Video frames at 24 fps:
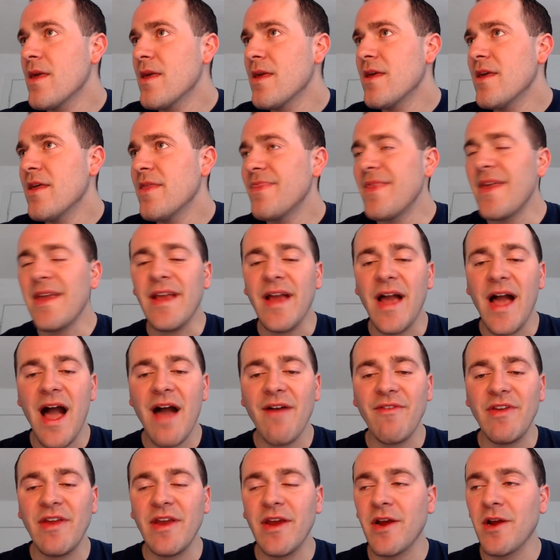think
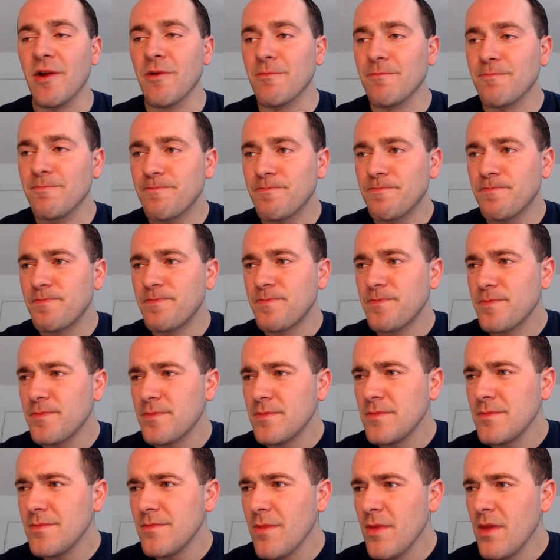Javier
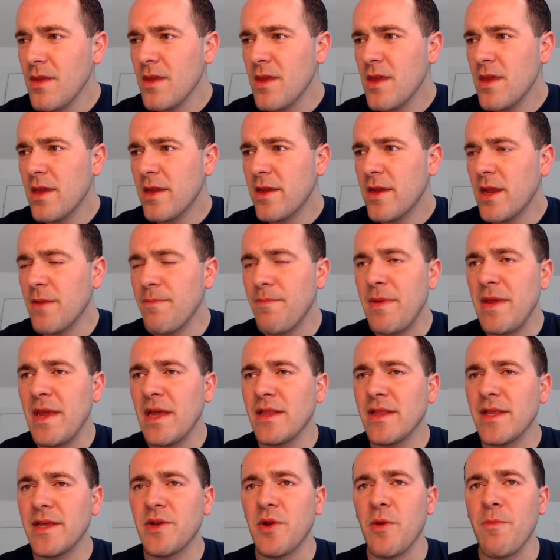could be a
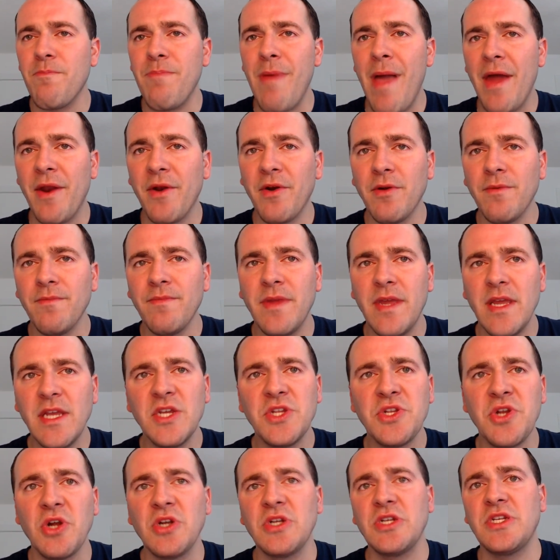little better. He
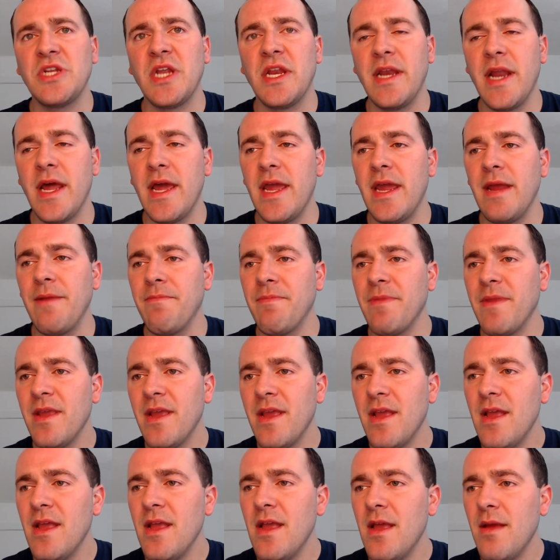starts tonight.
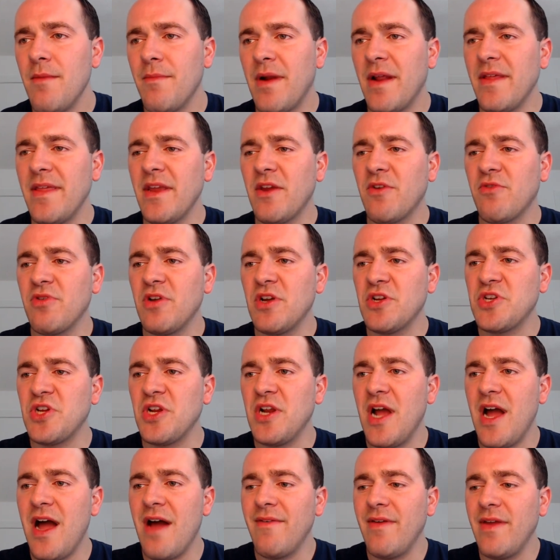But I think Christian
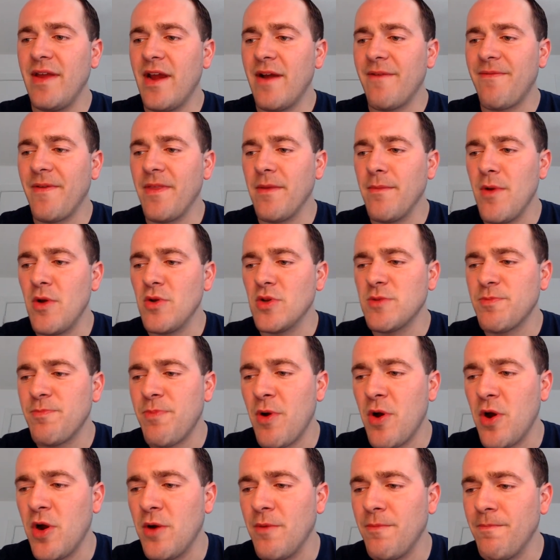Javier, for the most
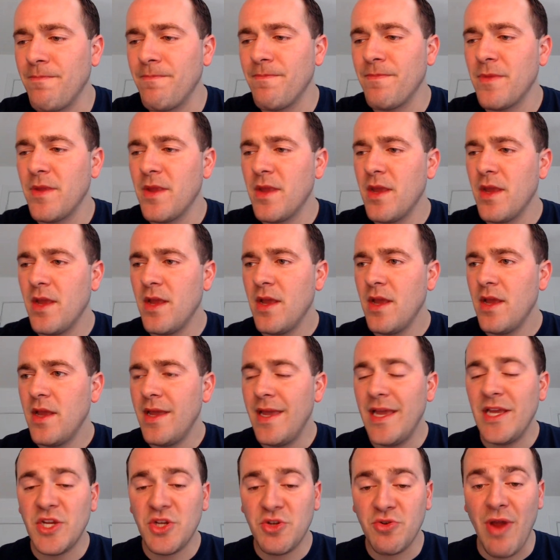part,
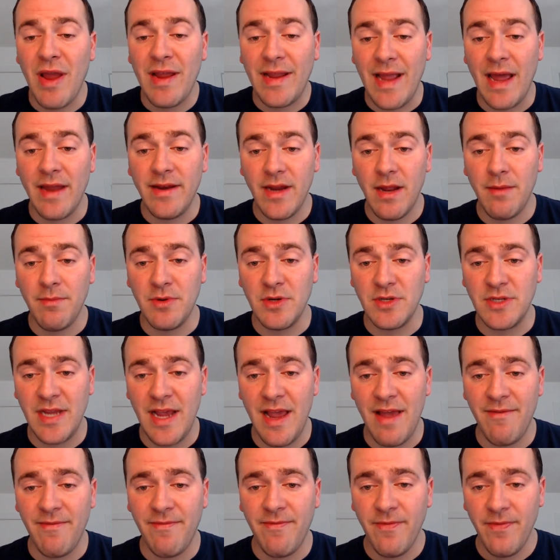his strikeout numbers
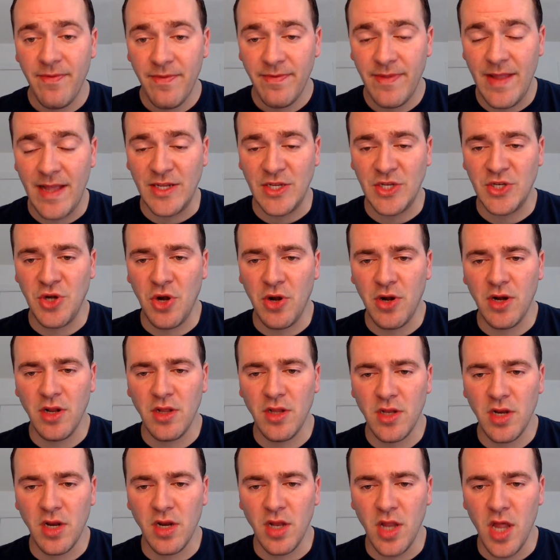have that started a
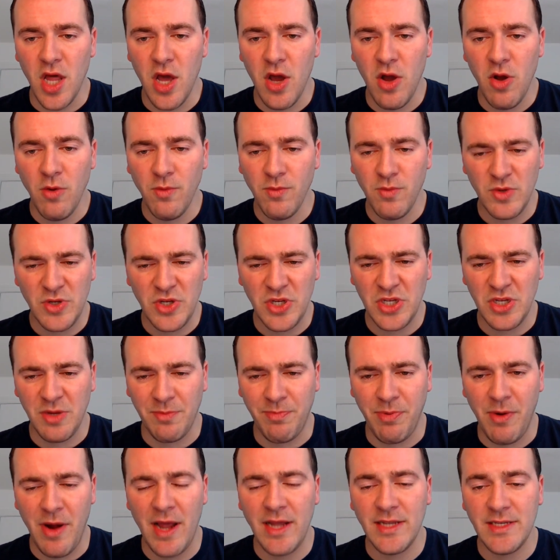little low, which is
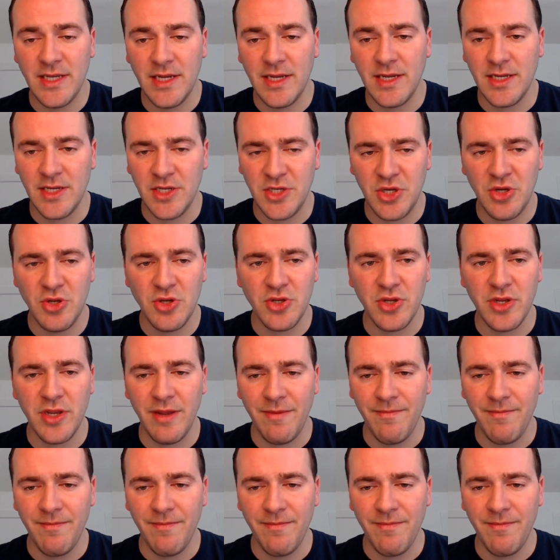surprising because usually